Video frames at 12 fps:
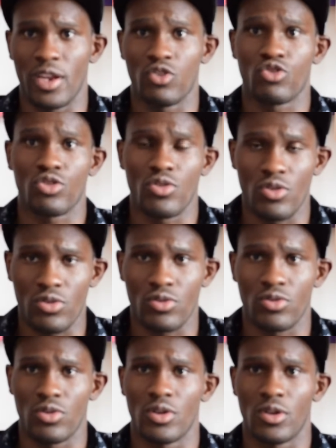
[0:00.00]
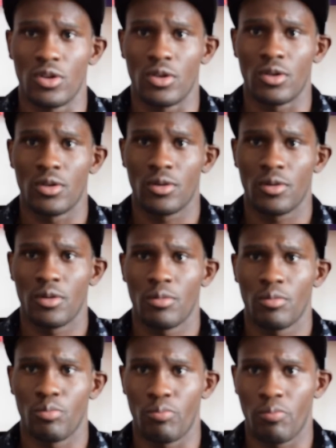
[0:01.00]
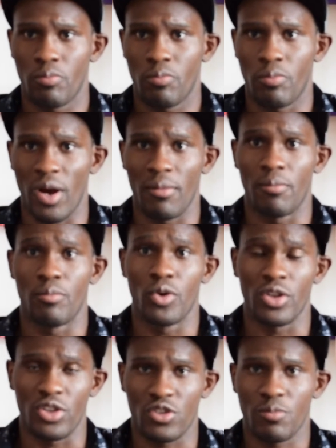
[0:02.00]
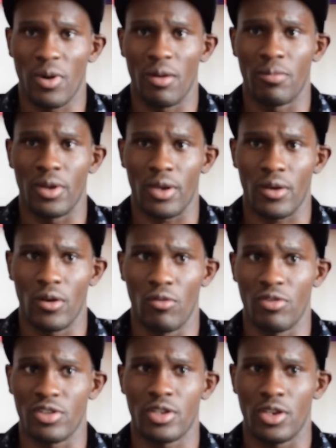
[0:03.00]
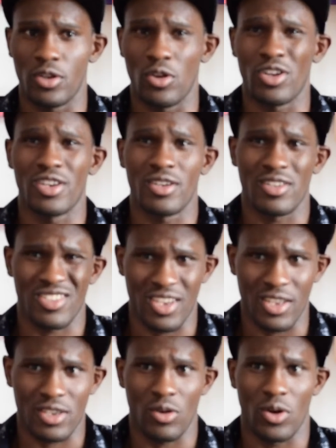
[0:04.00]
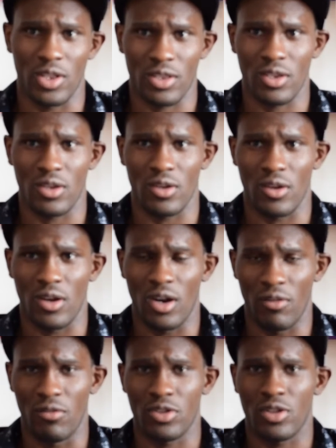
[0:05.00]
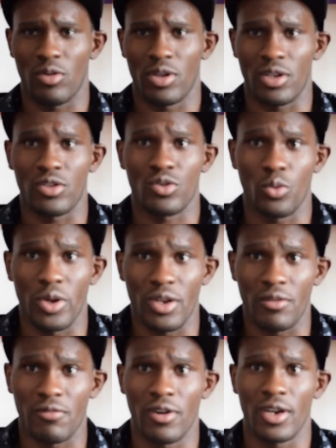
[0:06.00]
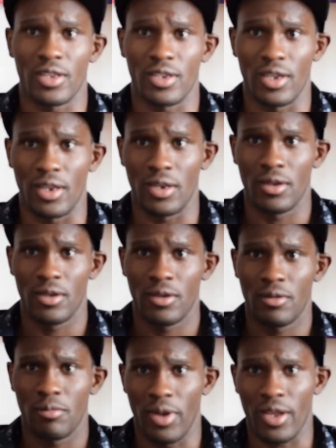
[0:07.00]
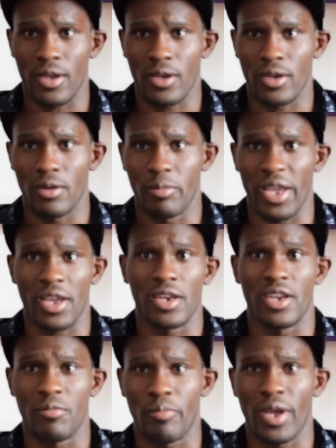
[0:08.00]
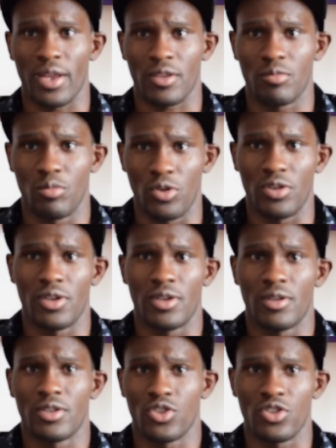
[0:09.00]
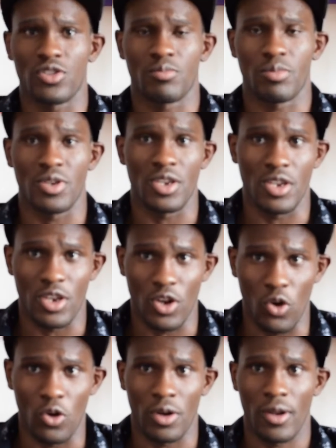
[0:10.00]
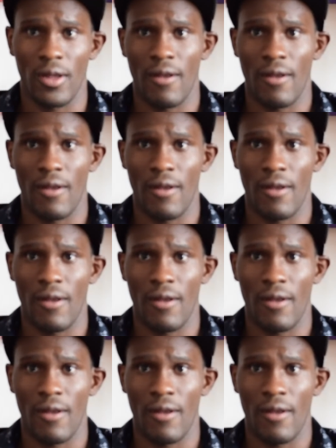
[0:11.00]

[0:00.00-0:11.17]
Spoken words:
introduced to the British public. Obviously, not in a sense I wanted, I obviously wanted to win the fight and make an impact more than just be known.